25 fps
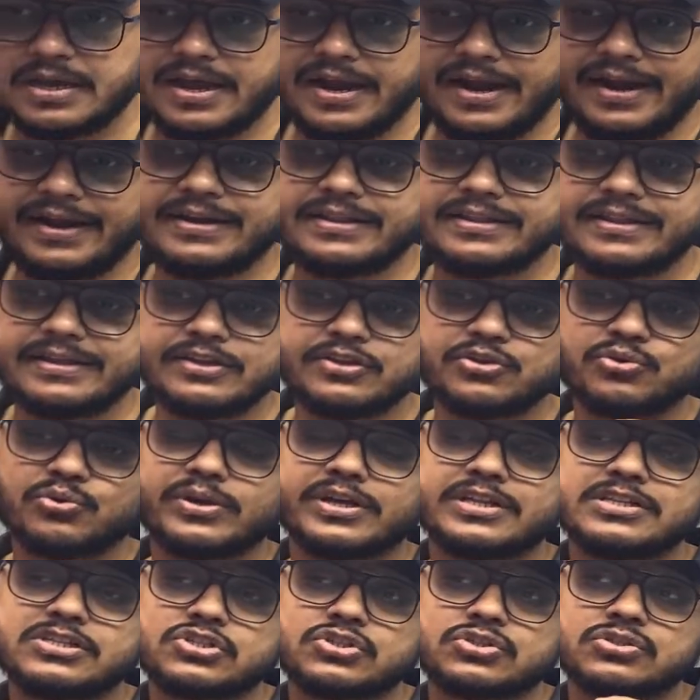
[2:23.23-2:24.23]
and then you
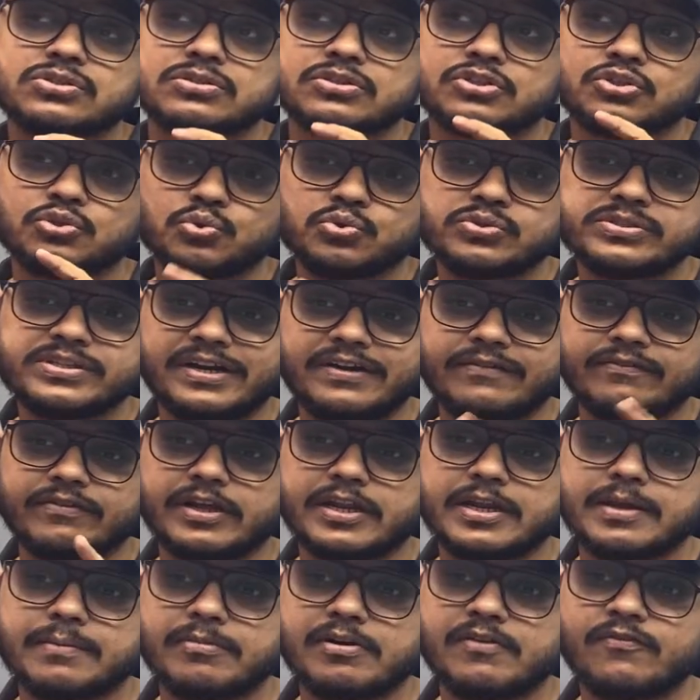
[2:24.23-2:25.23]
can use that
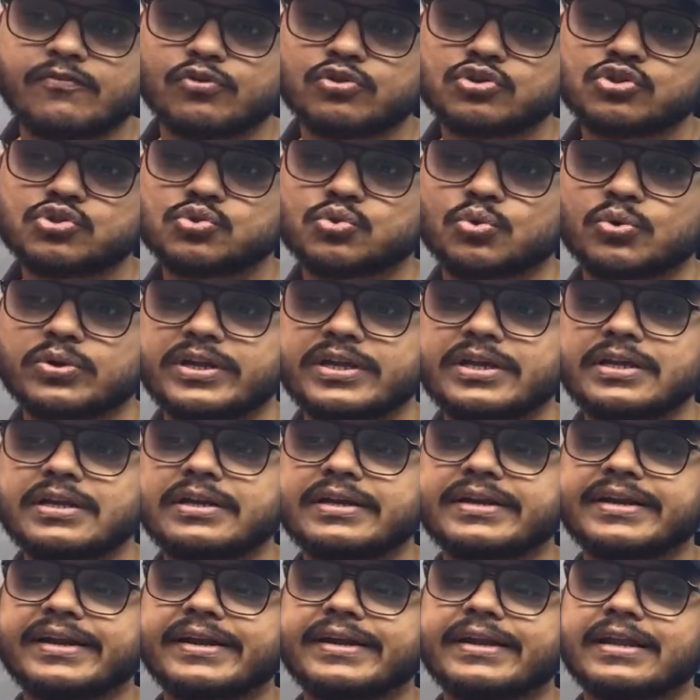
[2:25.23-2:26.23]
variable for
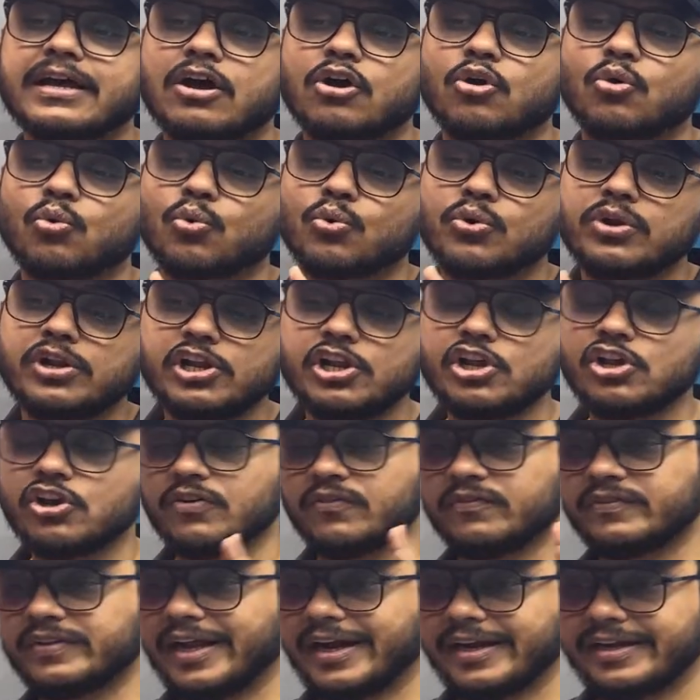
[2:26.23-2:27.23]
storing data only
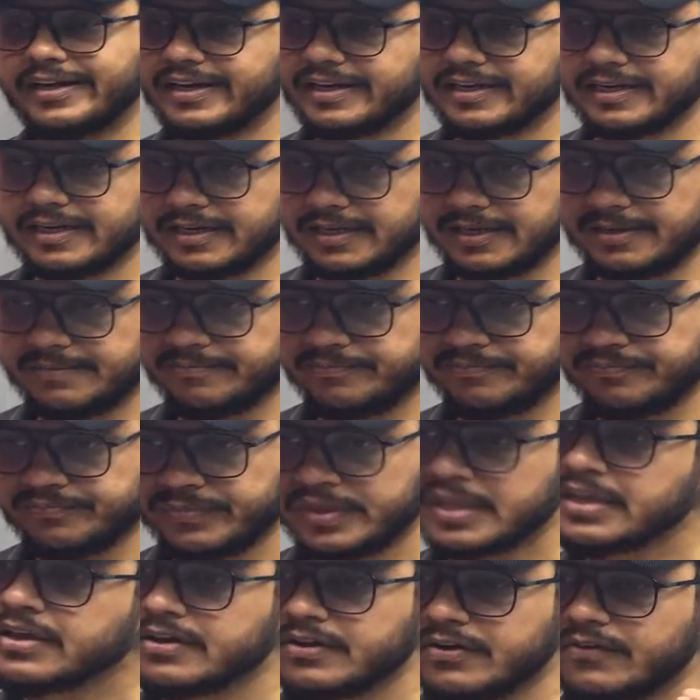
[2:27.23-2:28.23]
of that data type.
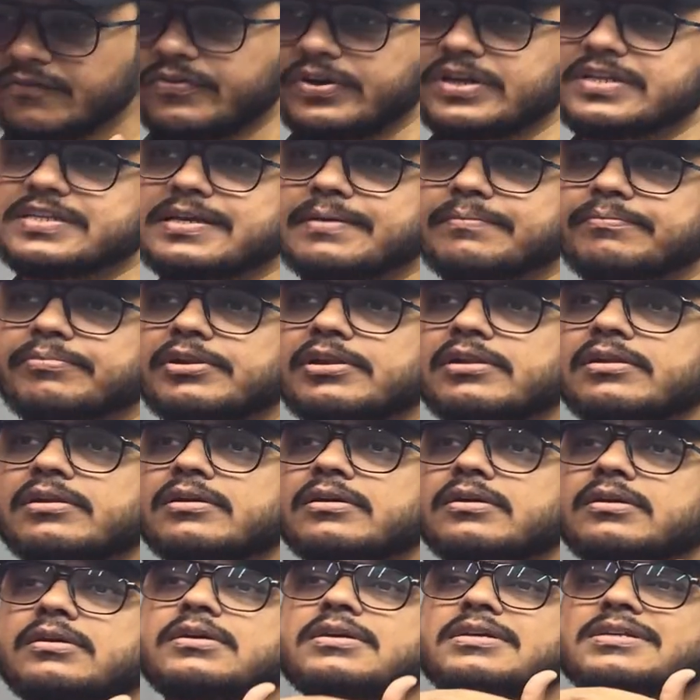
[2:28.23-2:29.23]
For example,
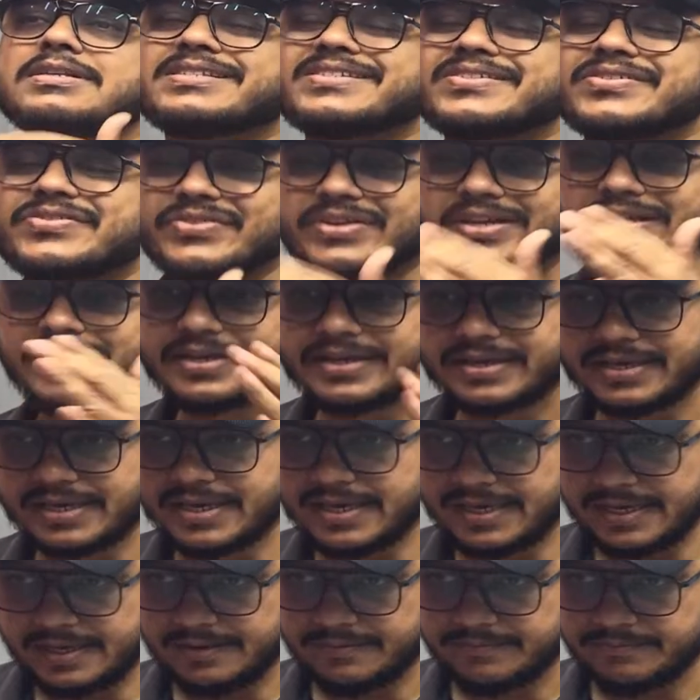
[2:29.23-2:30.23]
string
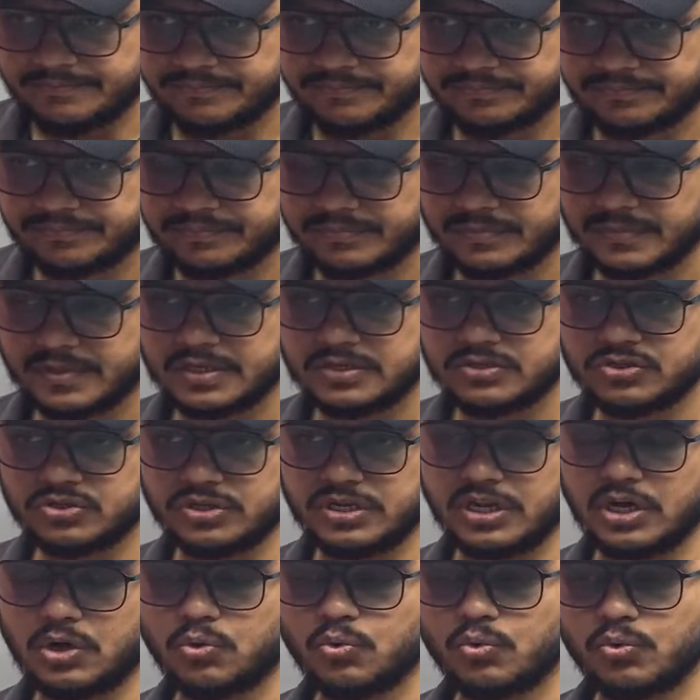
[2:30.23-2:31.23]
A. So
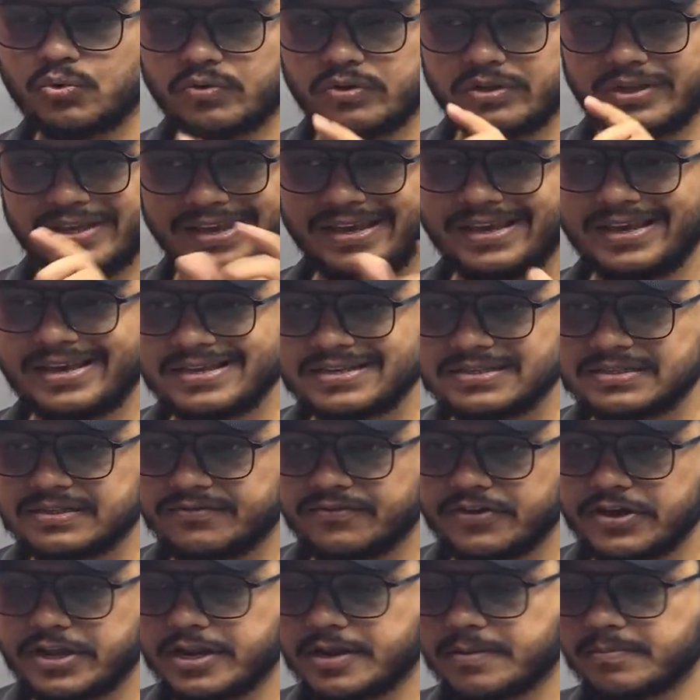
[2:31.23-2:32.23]
now A is the
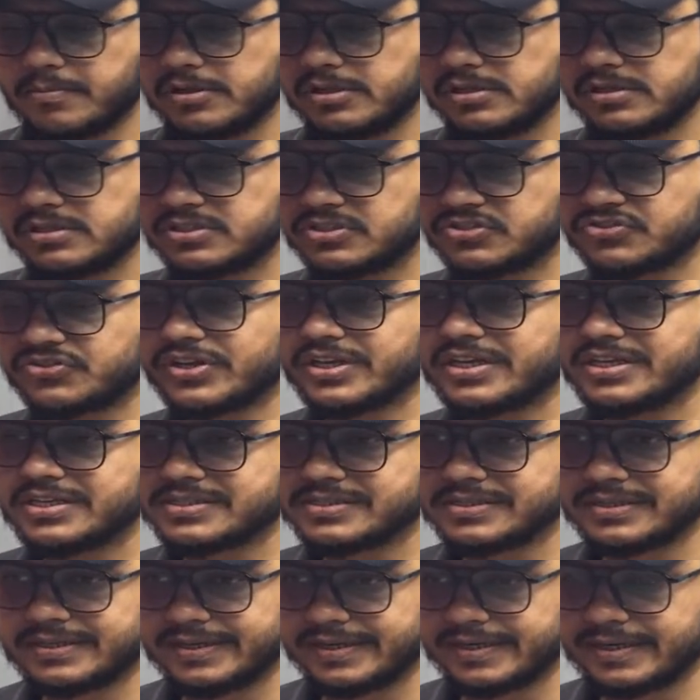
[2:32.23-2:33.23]
variable, string
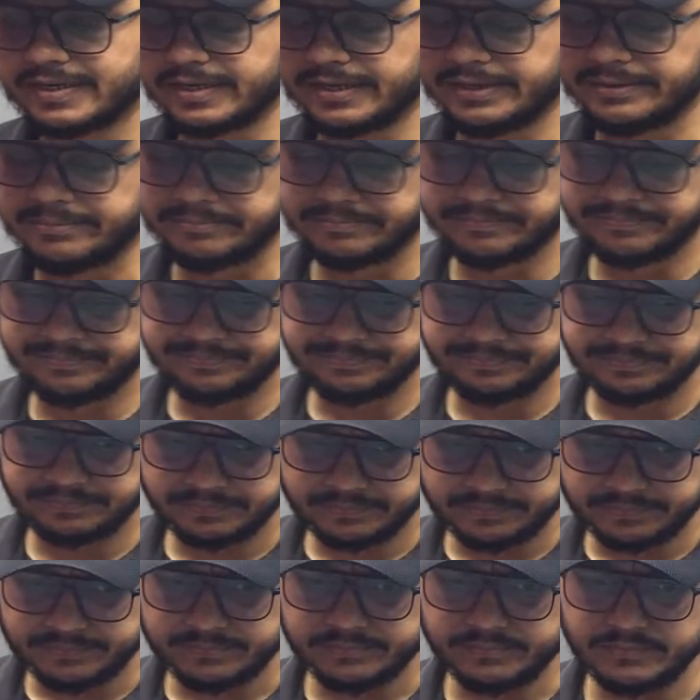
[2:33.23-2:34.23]
is the data type.
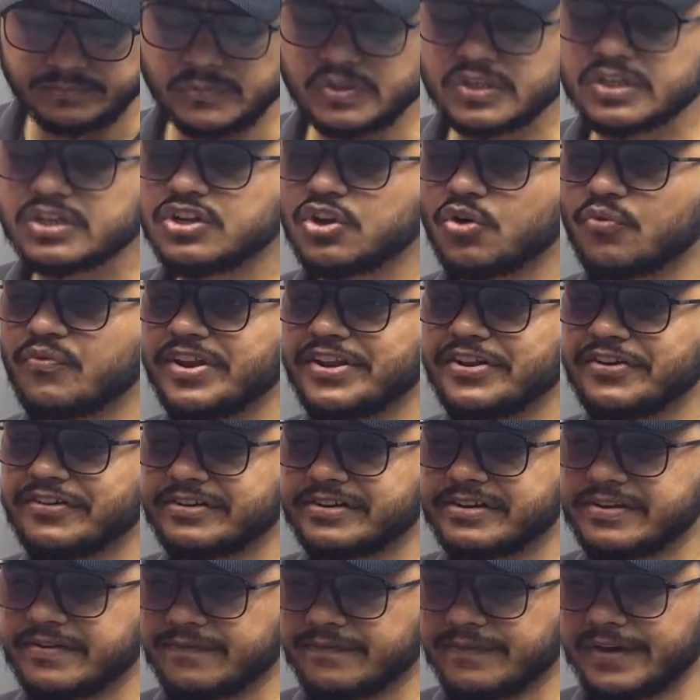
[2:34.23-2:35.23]
Now when you are
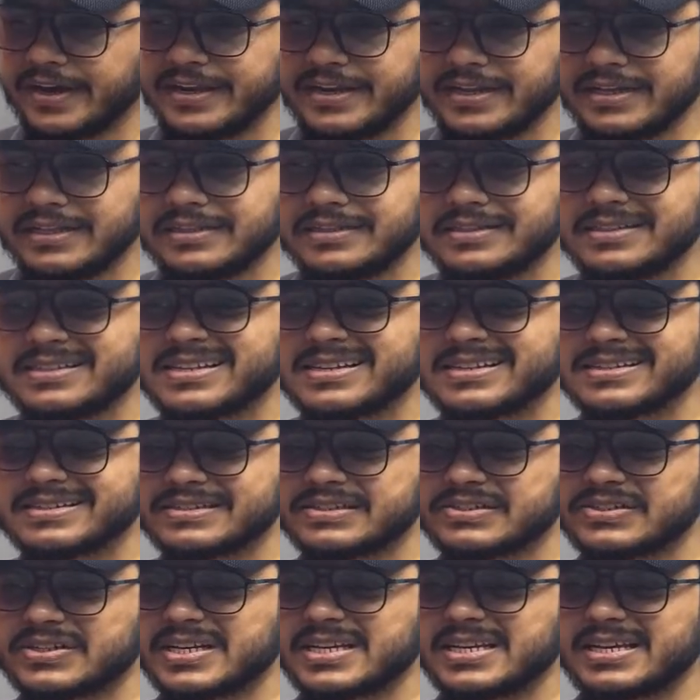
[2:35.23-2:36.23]
defining this
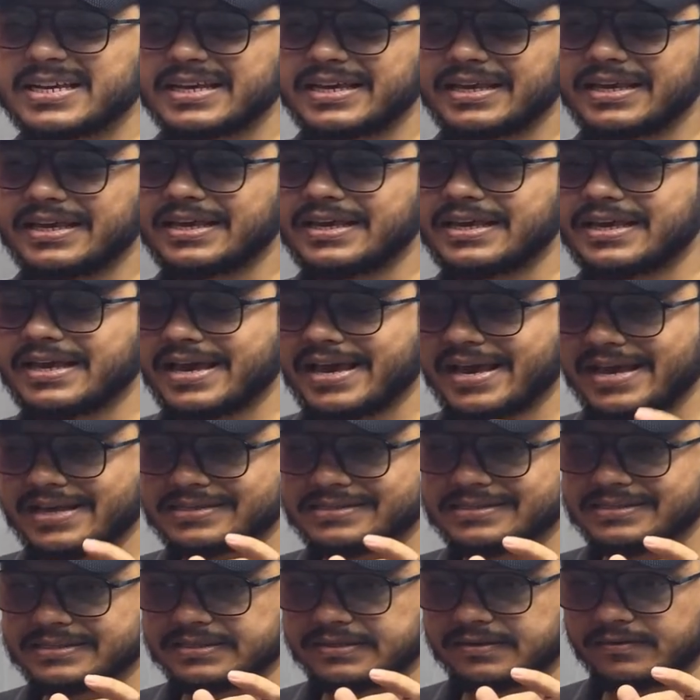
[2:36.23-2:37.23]
string A
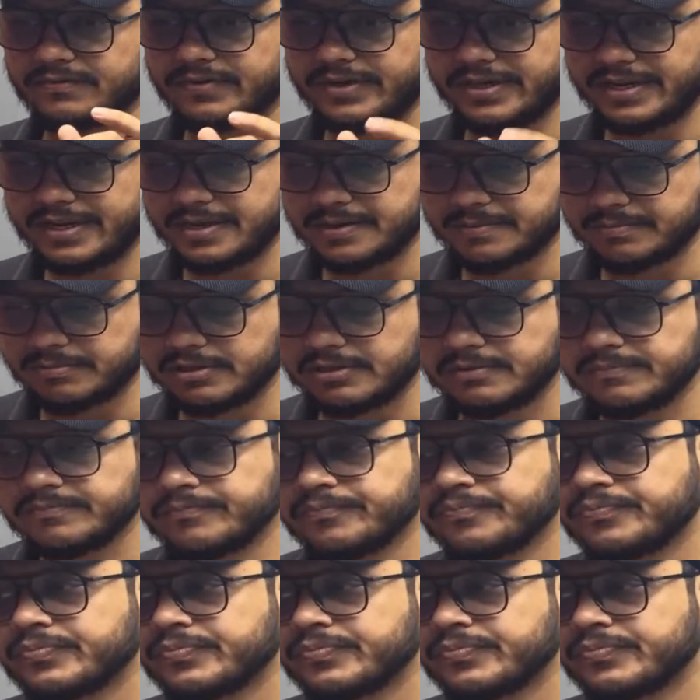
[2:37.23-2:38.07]
as a variable,